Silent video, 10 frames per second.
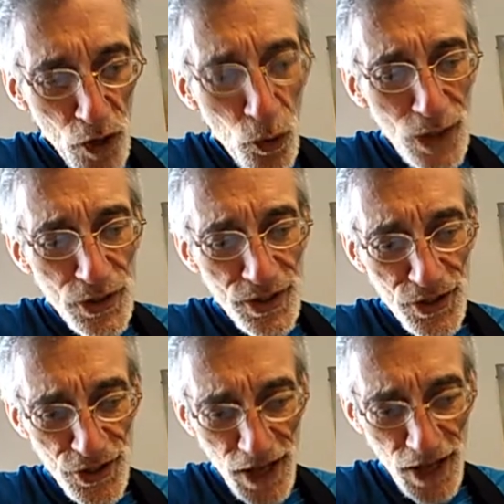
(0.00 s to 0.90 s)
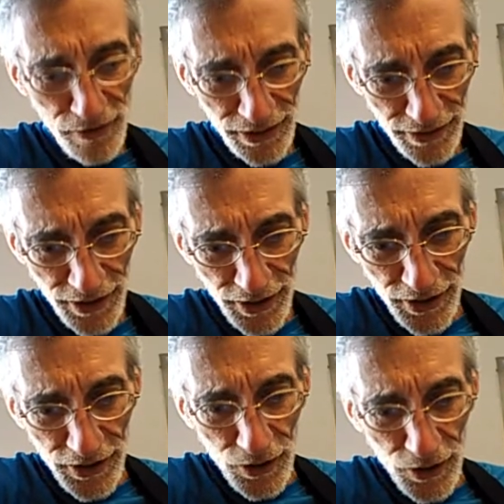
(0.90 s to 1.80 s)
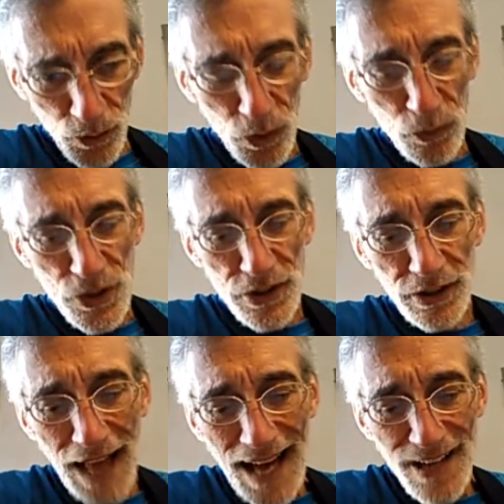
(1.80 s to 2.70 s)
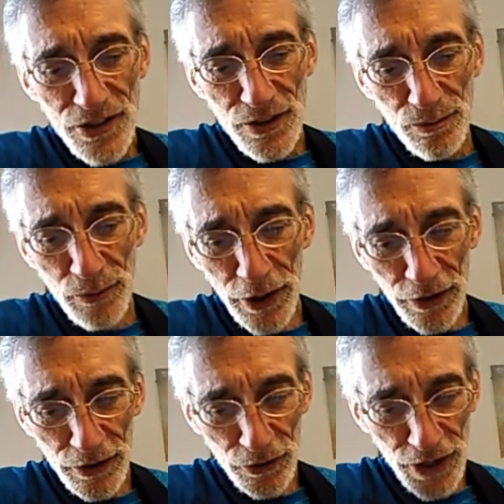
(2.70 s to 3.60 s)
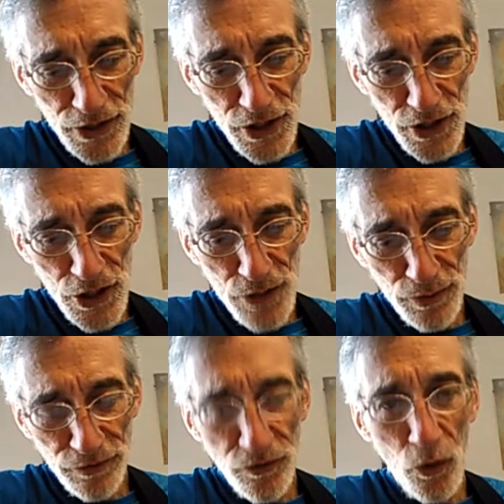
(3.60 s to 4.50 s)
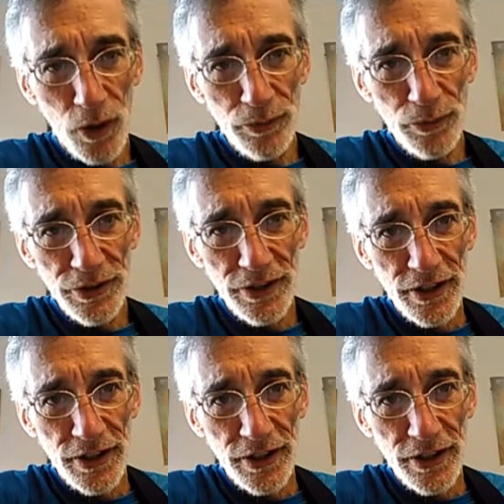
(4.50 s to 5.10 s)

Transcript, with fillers: Question seven. What was the last miracle that Jesus performed